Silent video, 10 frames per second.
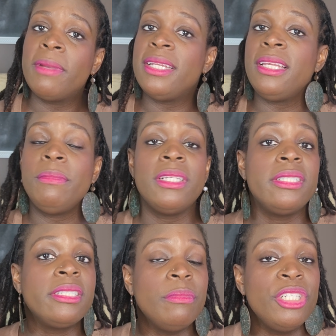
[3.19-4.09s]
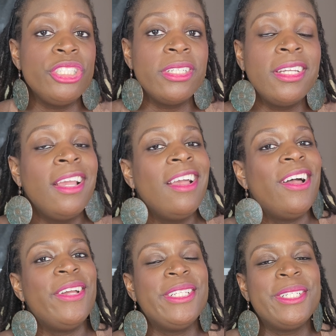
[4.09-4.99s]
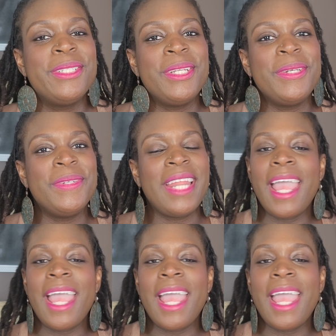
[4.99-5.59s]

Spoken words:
My name is Tamisha, also known